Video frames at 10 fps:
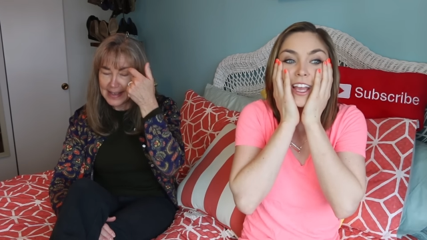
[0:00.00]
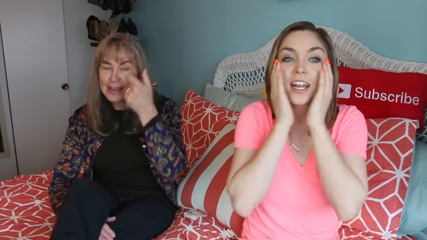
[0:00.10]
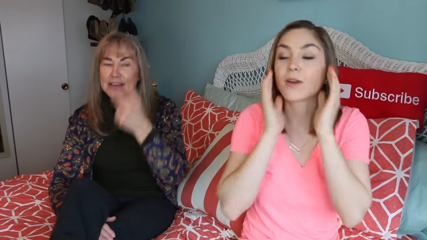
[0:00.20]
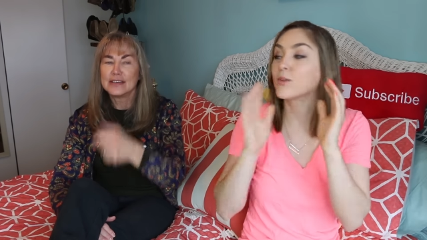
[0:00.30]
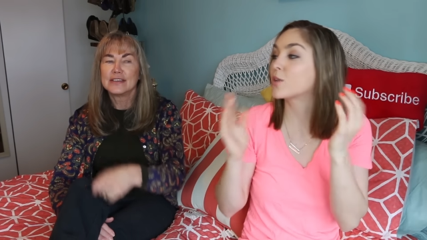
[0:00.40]

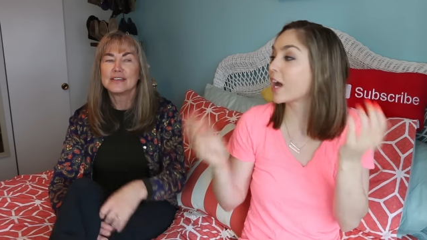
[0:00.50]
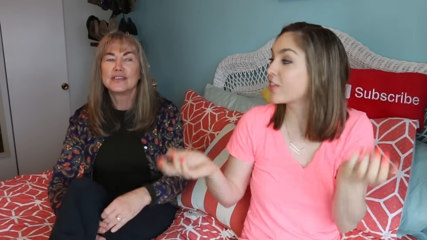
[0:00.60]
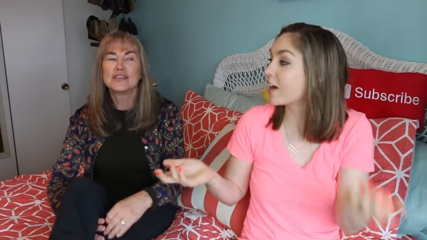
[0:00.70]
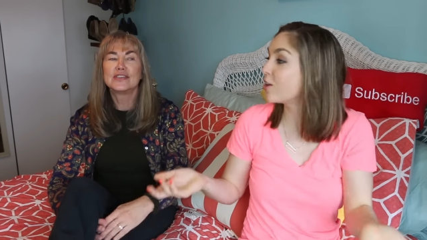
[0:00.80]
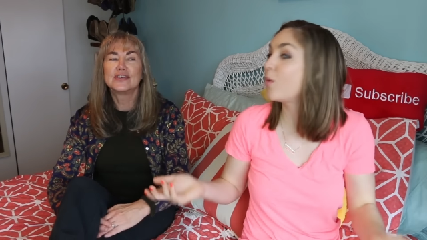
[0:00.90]
Speaker 1: and I
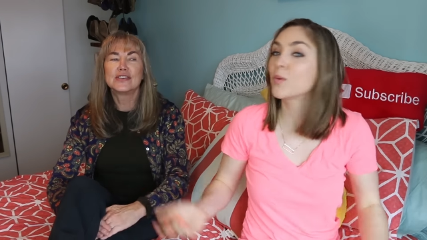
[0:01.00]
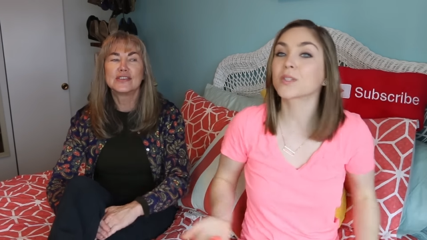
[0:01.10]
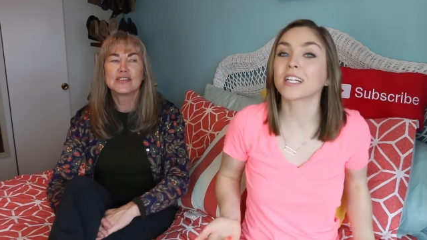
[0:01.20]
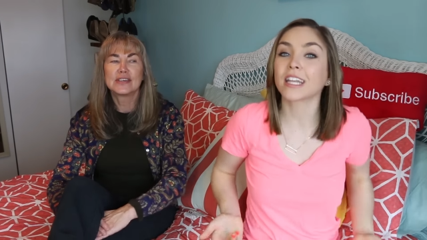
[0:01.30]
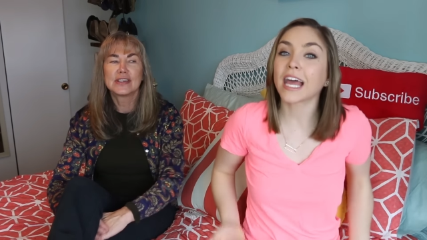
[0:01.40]
thought no one was
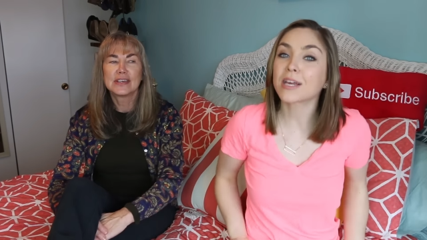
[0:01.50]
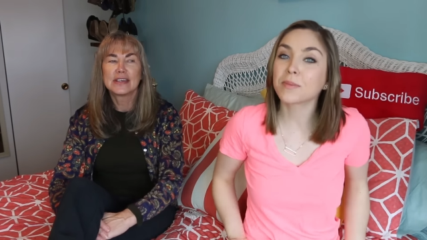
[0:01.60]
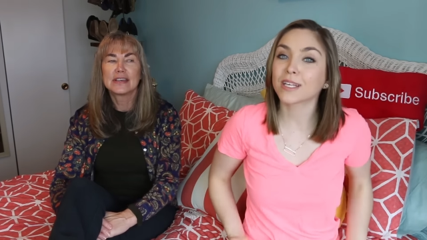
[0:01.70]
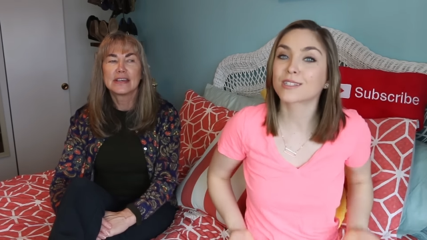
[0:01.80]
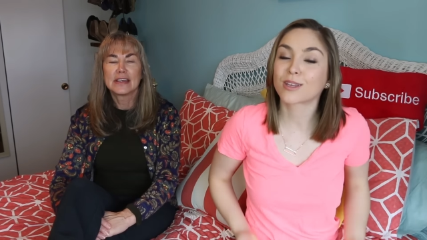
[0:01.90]
gonna like
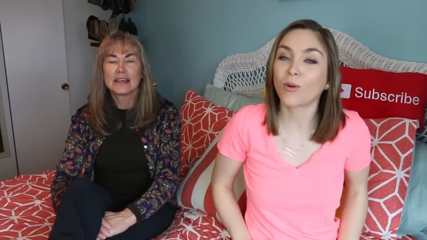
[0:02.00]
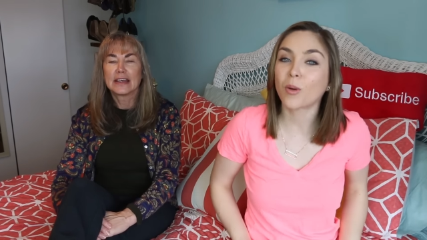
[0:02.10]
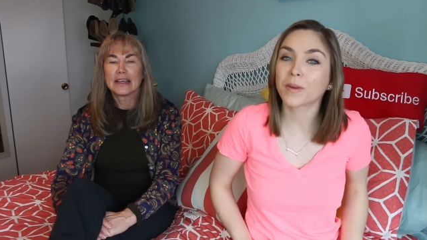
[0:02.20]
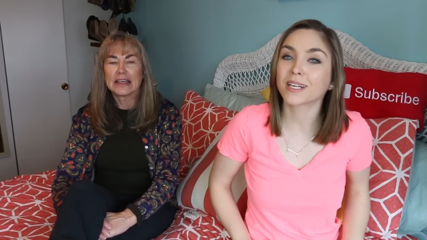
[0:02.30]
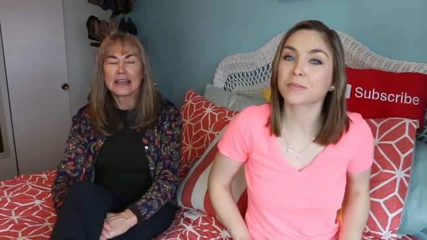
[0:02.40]
me at
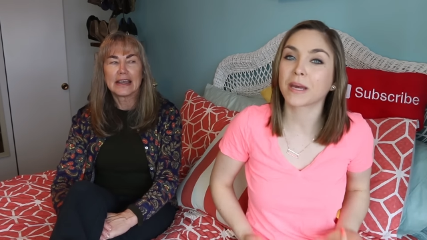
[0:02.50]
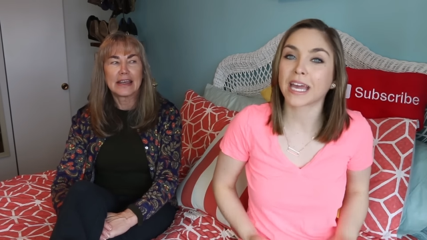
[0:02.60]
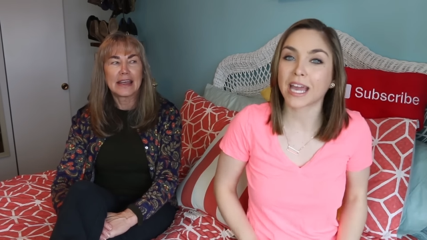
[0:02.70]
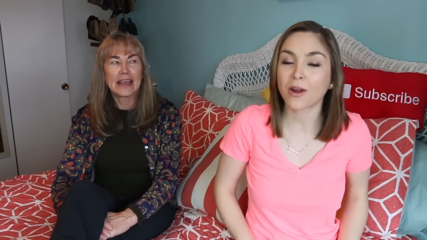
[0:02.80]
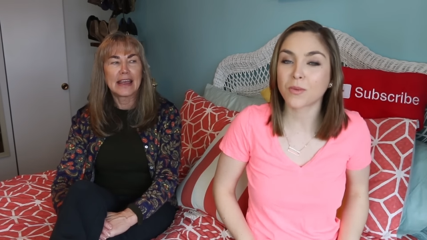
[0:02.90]
school because my
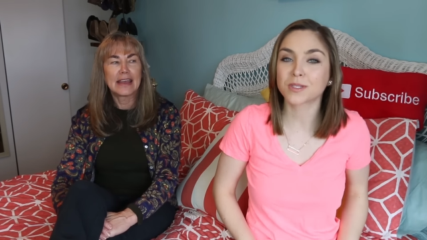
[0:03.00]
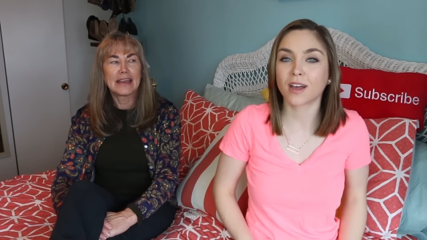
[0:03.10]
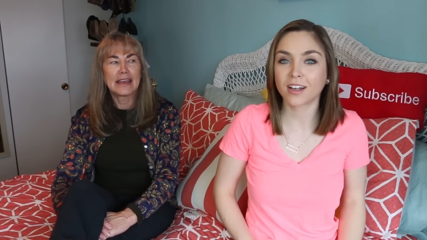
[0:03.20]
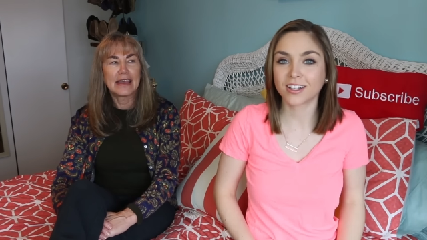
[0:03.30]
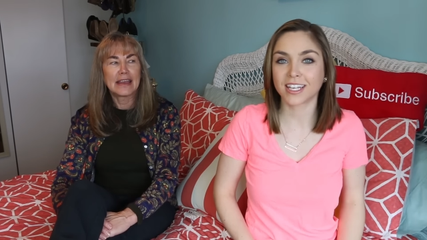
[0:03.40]
hair was
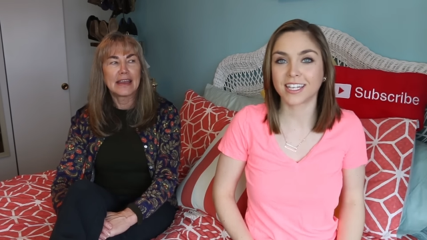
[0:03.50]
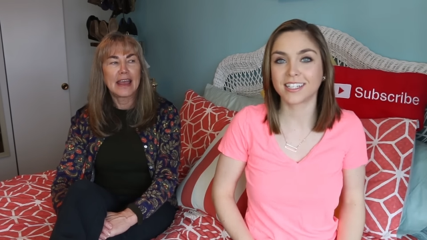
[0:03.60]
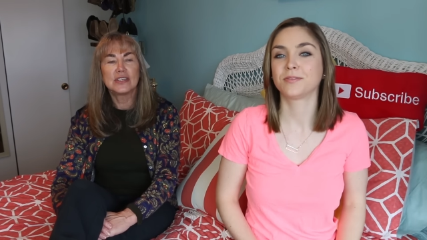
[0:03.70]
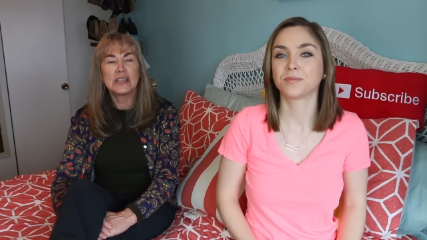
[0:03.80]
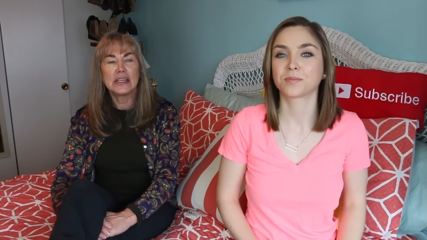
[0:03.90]
ugly.
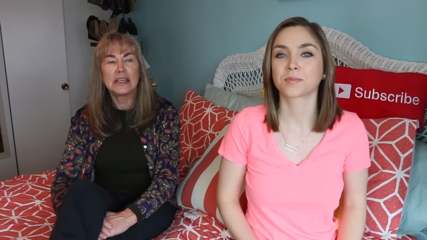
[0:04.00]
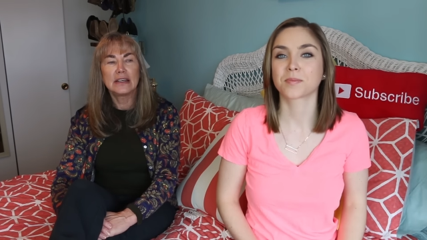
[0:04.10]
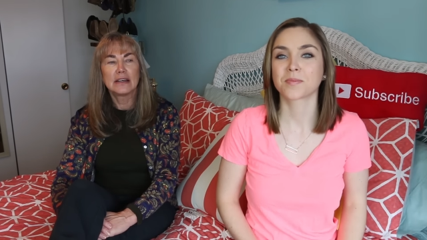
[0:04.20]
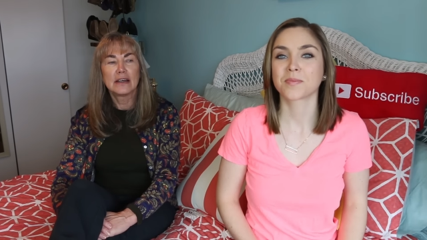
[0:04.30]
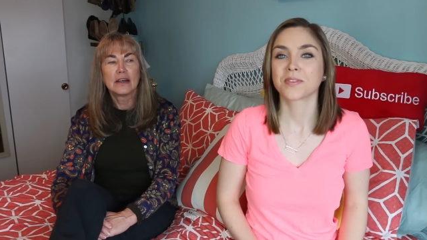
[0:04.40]

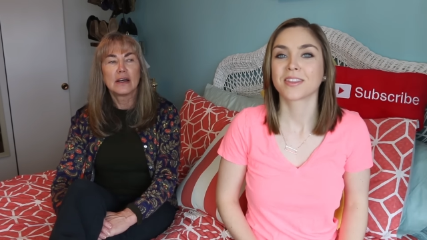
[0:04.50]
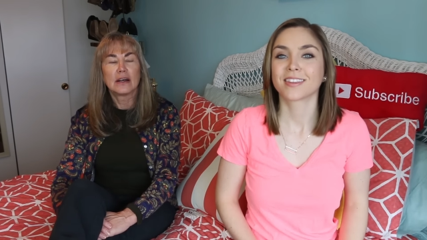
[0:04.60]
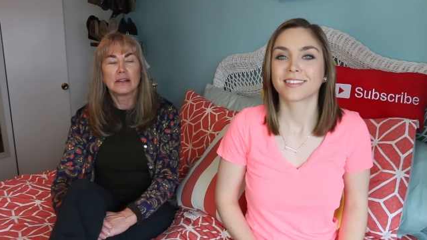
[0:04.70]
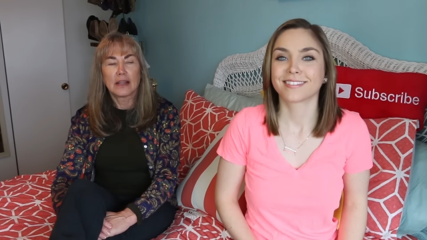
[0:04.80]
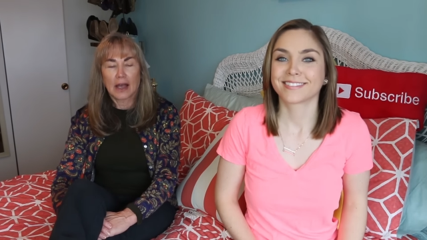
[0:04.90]
She,
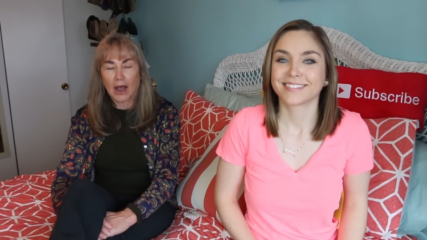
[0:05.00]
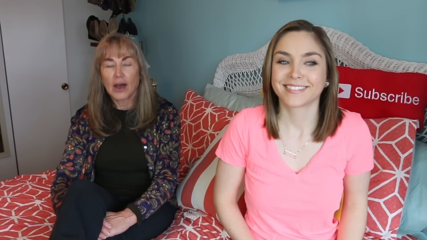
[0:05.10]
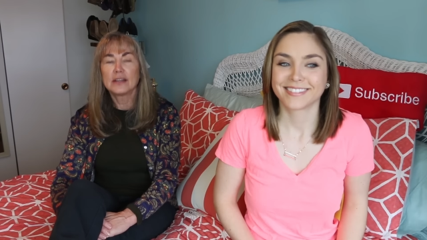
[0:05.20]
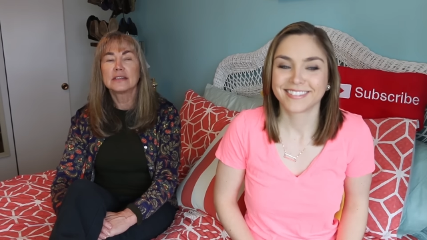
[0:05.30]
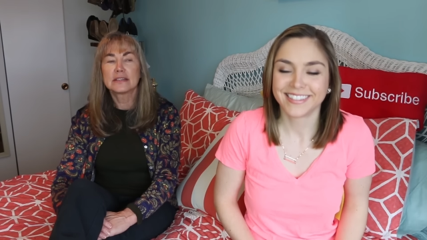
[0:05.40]

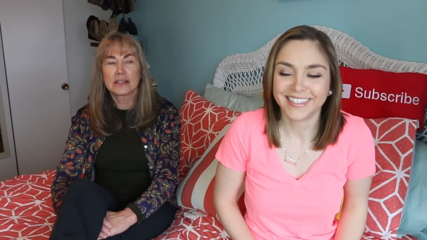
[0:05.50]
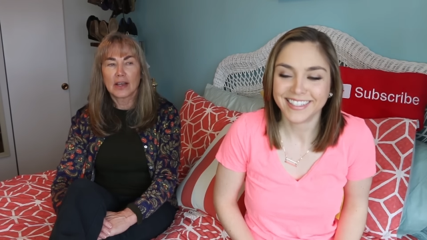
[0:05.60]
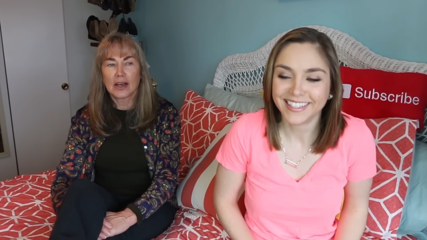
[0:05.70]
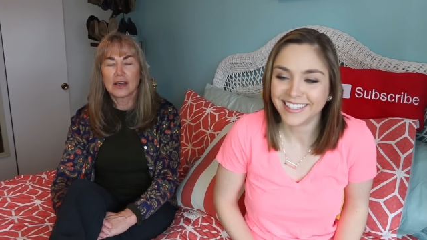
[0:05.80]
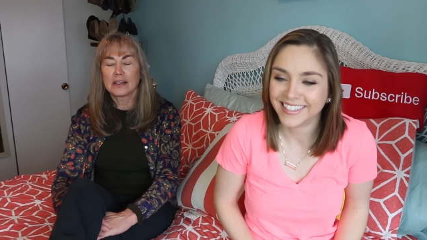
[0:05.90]
Speaker 2: honest to
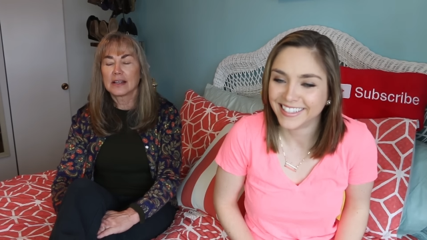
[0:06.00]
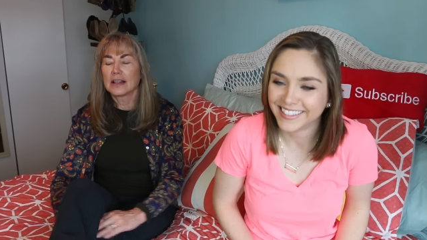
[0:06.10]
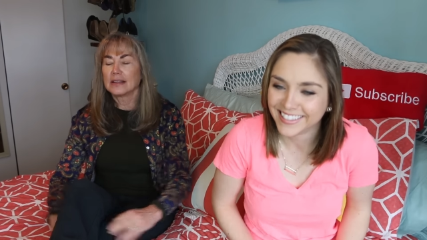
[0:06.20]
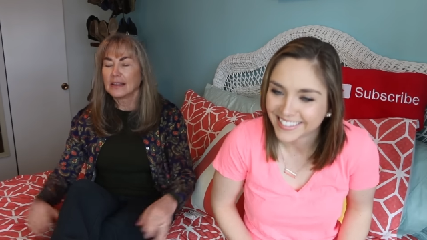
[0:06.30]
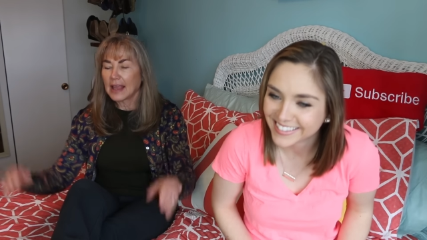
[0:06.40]
God,
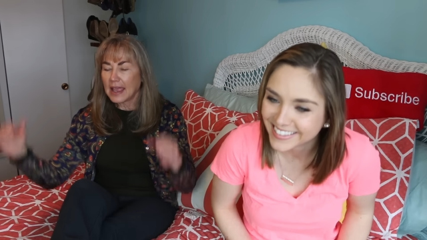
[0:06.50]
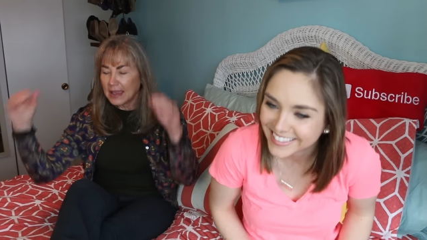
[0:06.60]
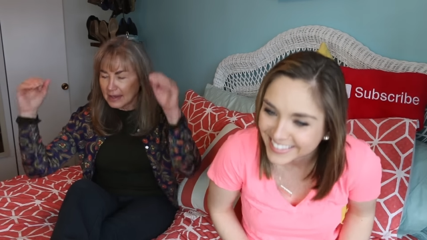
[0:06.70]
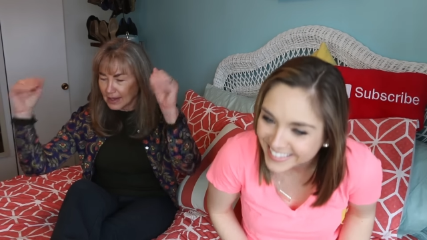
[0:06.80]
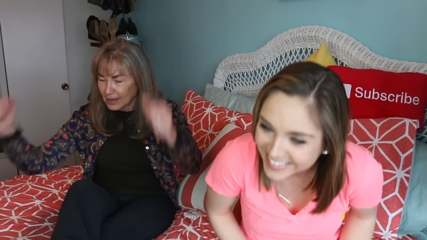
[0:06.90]

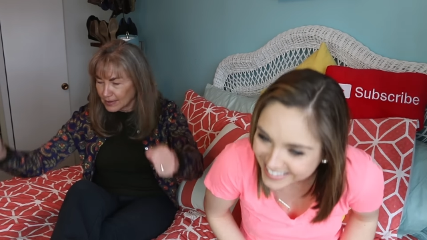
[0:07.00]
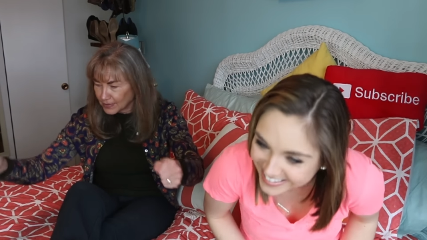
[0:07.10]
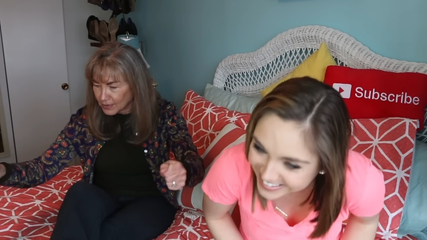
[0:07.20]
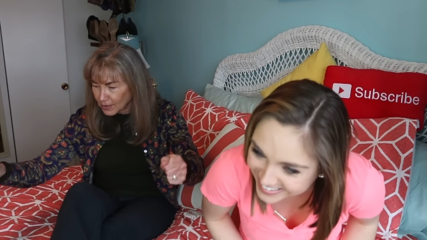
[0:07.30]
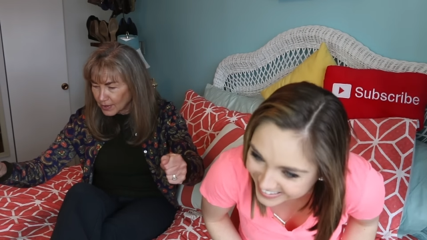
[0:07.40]
laid on the
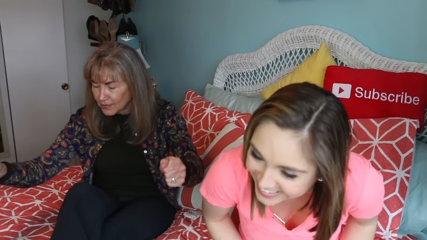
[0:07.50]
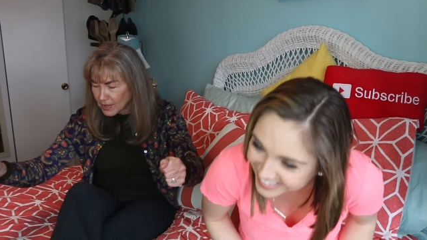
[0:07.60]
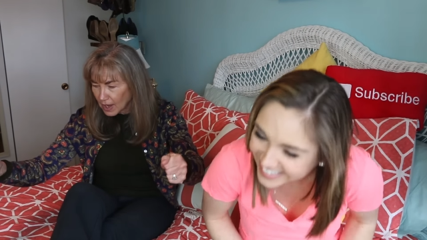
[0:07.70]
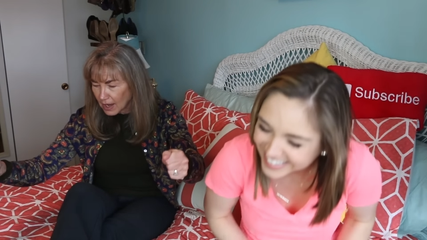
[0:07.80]
floor of the